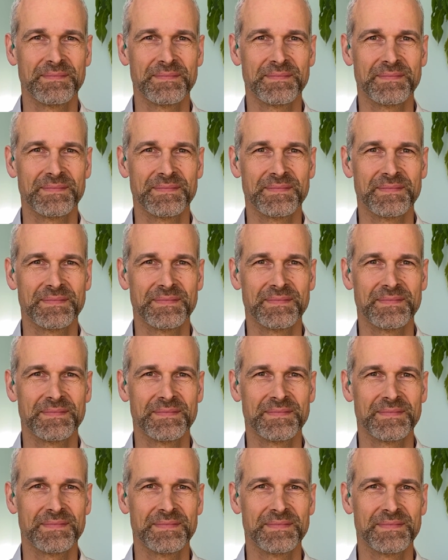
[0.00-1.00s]

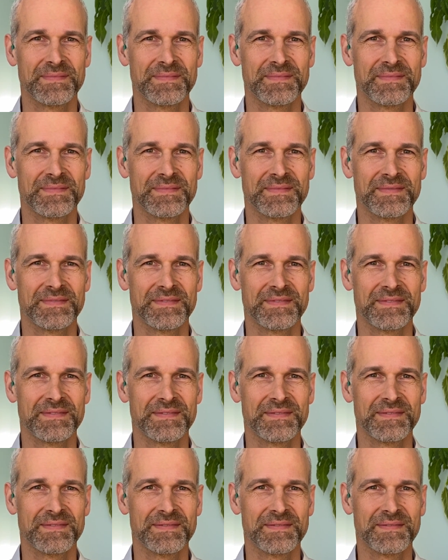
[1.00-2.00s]

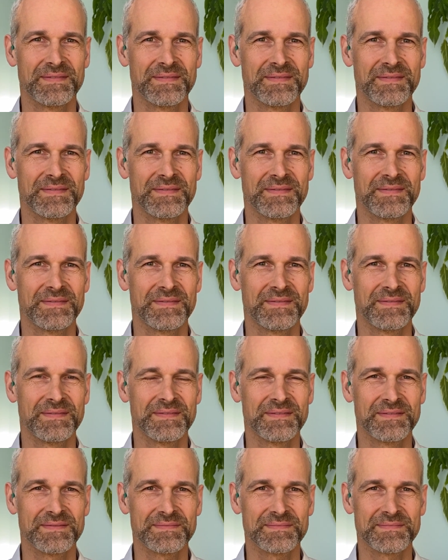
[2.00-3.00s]

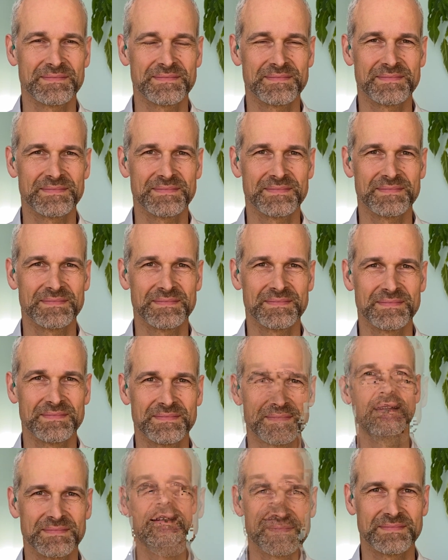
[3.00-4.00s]

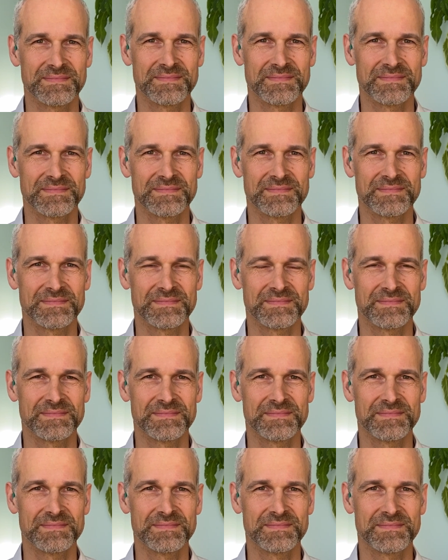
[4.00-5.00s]

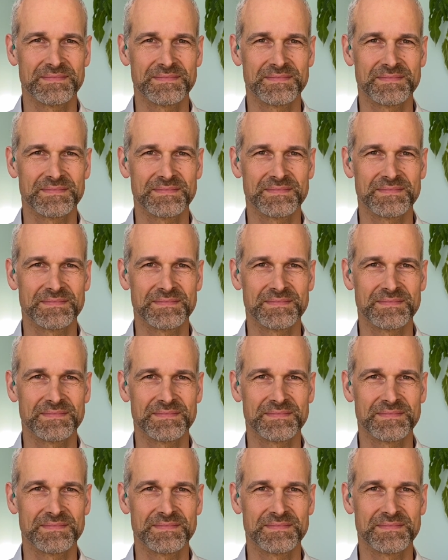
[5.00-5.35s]
[no speech]